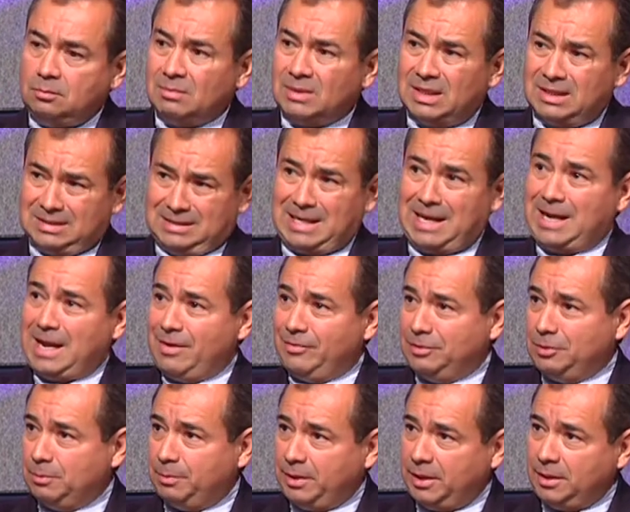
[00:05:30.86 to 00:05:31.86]
is not
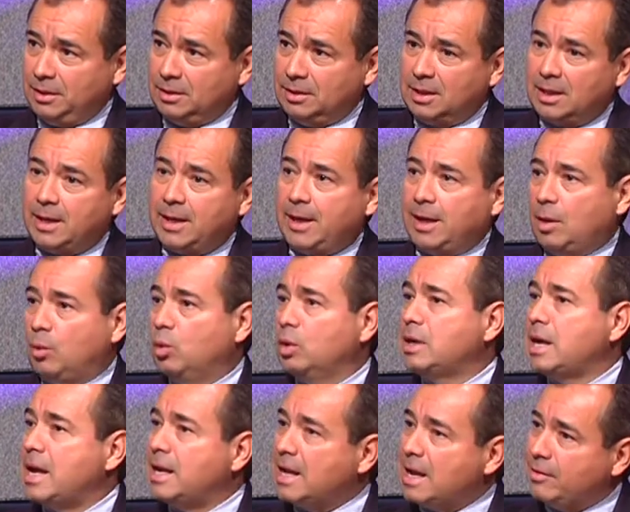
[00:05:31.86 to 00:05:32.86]
having to pay it, and
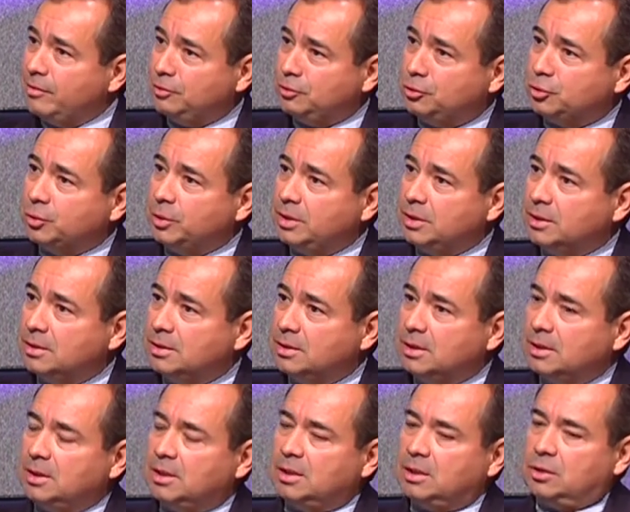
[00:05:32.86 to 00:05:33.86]
we're not having to treat it.
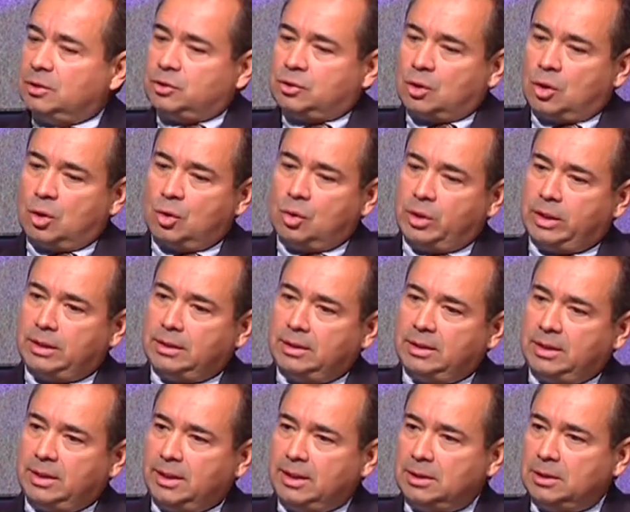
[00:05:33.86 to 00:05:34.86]
So in
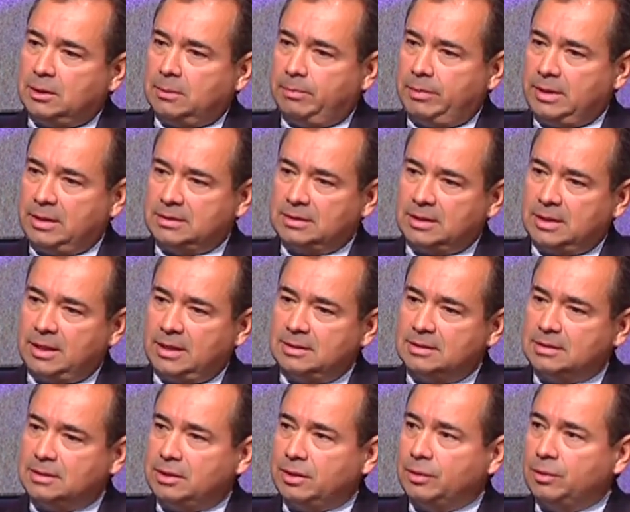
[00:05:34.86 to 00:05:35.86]
the end, the best
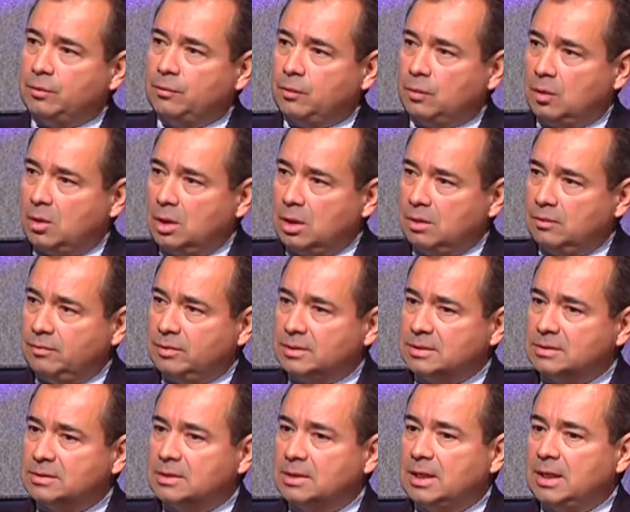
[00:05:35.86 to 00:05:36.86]
case scenario for all of
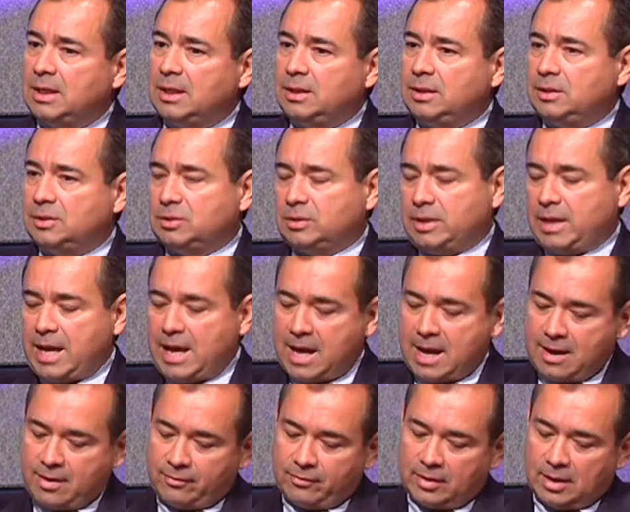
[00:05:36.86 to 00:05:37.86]
us is to
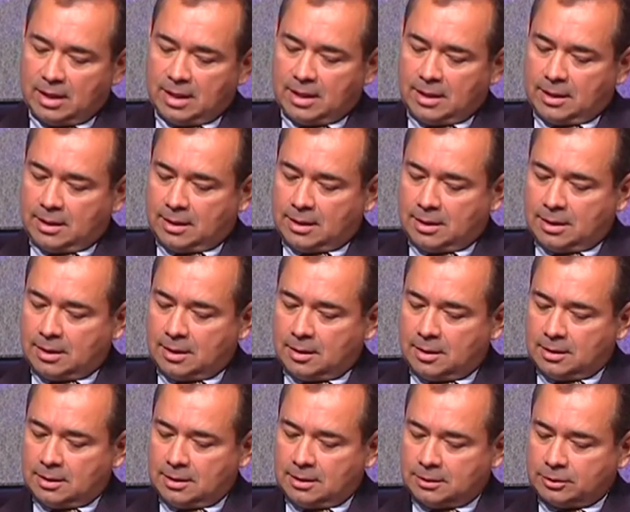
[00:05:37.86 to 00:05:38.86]
have
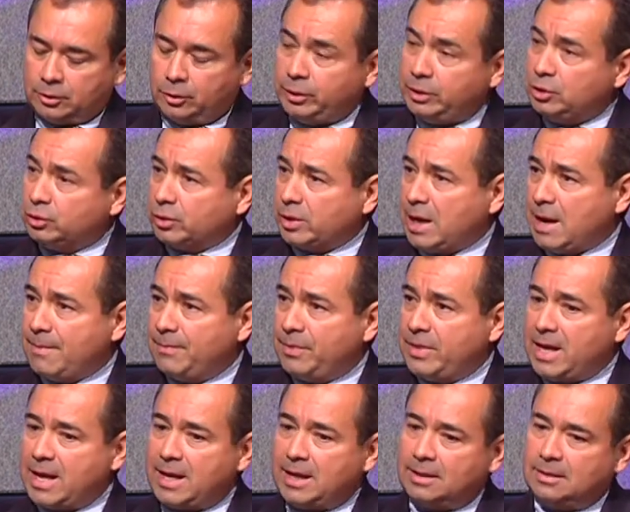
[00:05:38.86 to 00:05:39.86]
uh, a grease trap
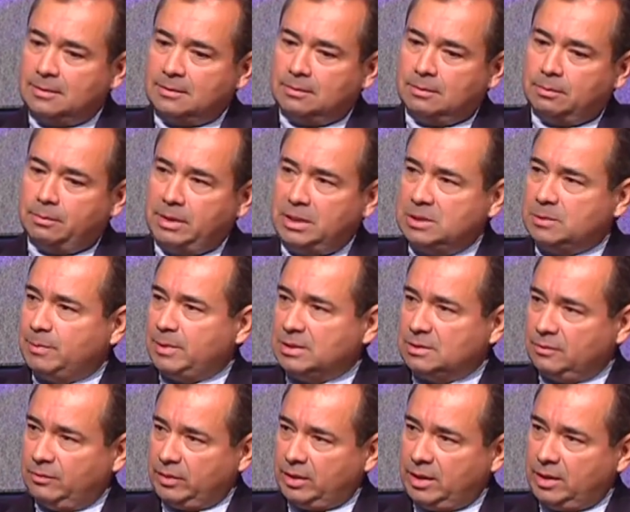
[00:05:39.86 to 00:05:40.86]
that meets
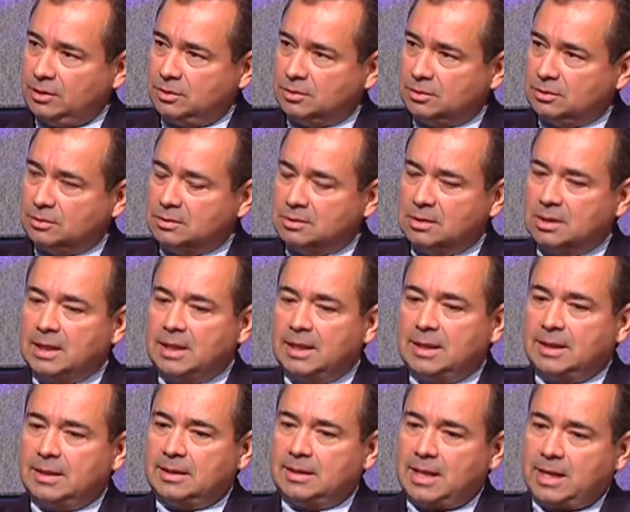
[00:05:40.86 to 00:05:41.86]
specifications,
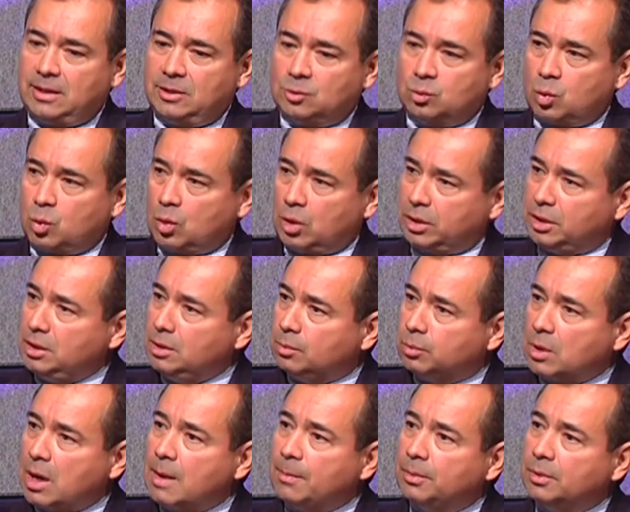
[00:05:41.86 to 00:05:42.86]
that is working
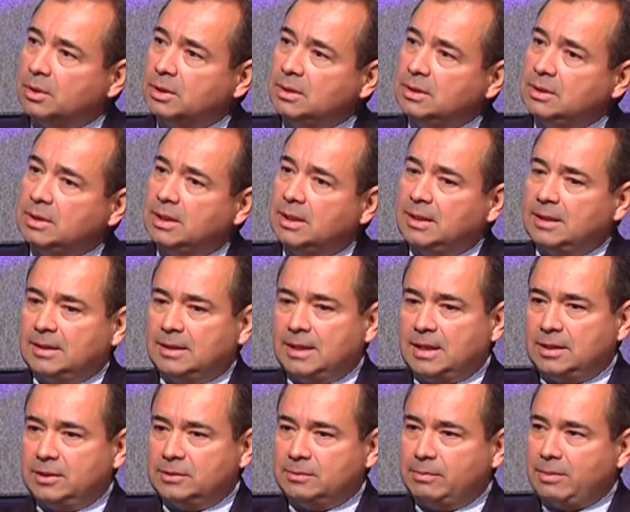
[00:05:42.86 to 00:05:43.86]
properly,
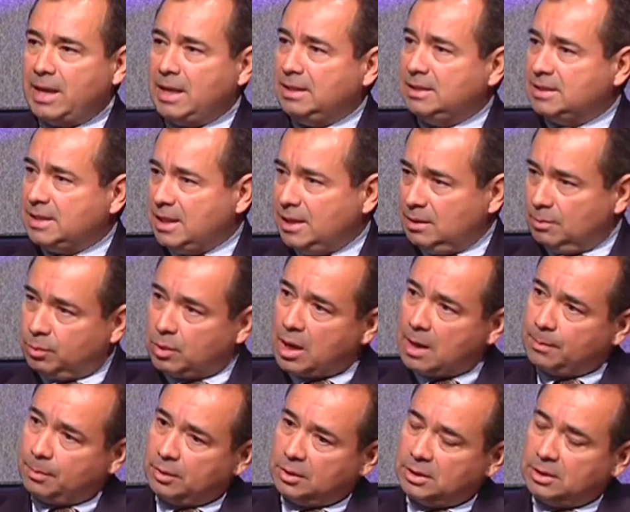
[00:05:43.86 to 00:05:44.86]
that is maintained
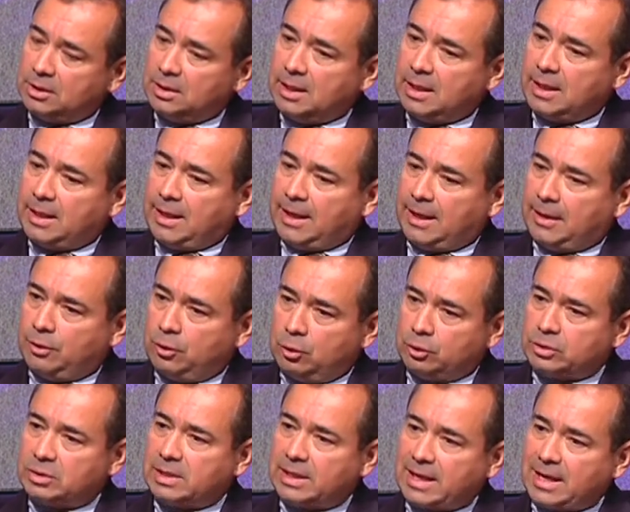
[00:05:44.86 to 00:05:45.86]
properly, and
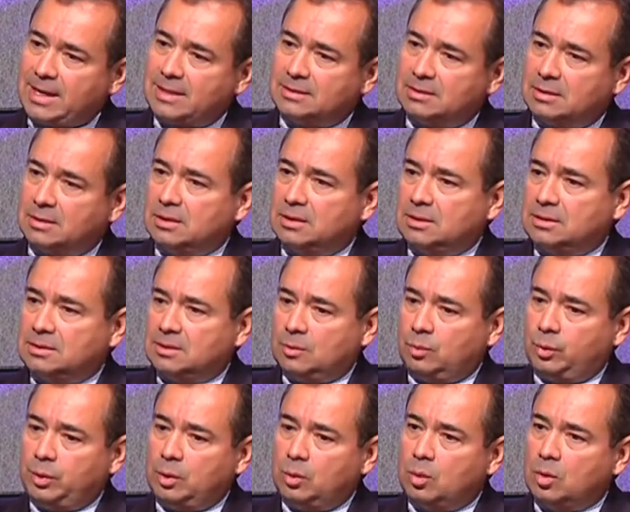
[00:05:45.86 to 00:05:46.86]
those are the kinds of things that
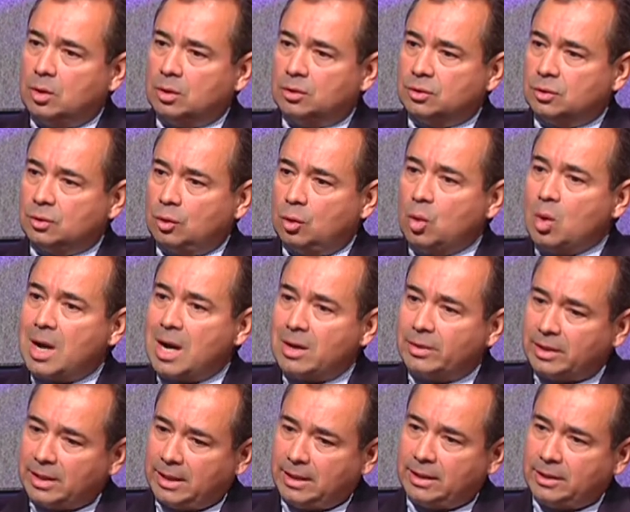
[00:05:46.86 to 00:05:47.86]
we want to go
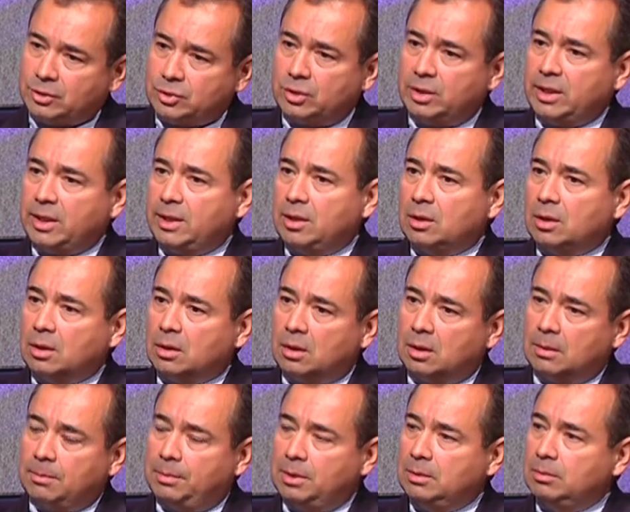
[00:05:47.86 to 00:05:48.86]
out and educate our,
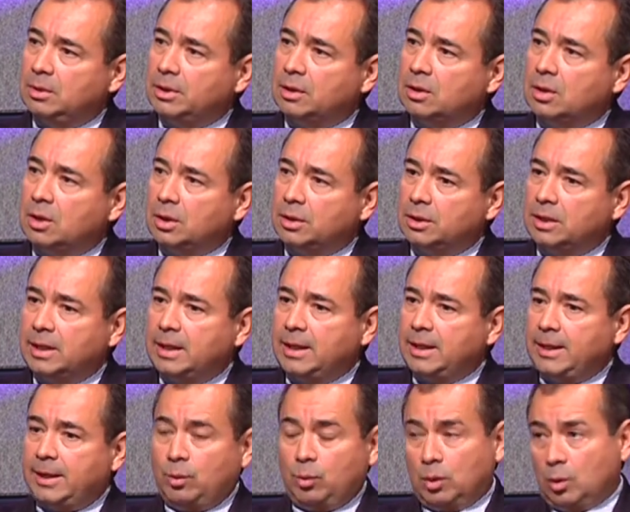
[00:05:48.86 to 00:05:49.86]
our public on.
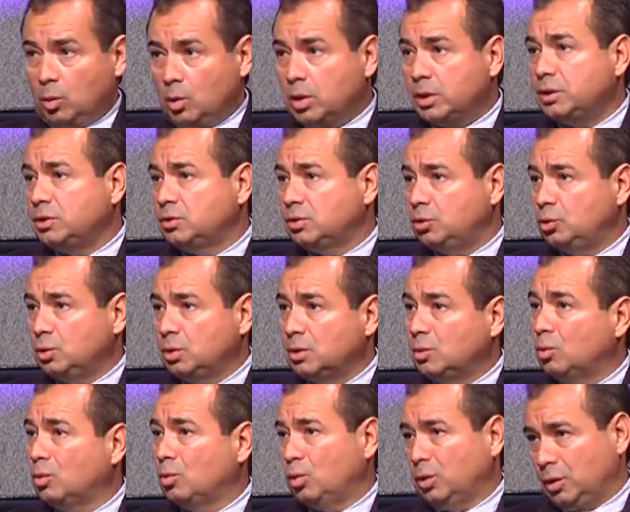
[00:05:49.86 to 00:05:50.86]
And we're wanting to do
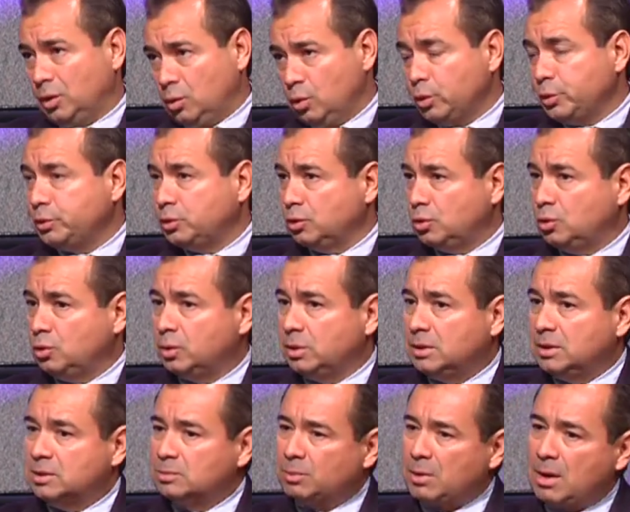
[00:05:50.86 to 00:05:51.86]
it when we're going to do
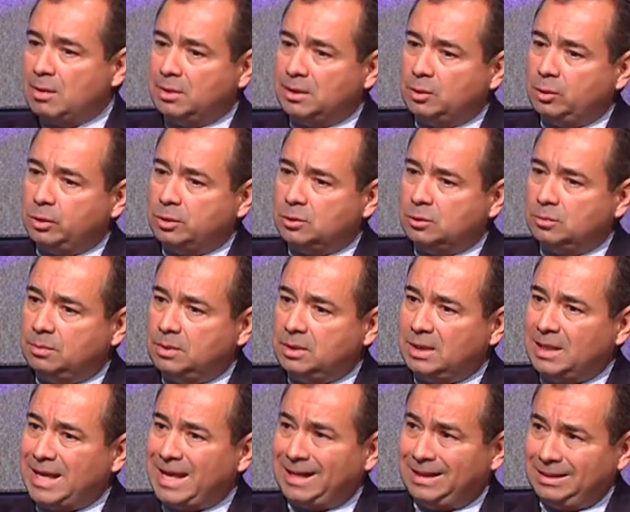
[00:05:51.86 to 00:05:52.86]
it. It's probably going to
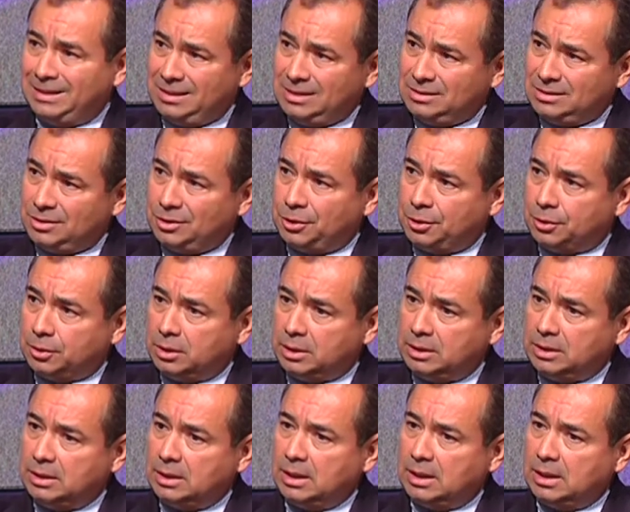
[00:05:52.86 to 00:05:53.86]
be at least yearly,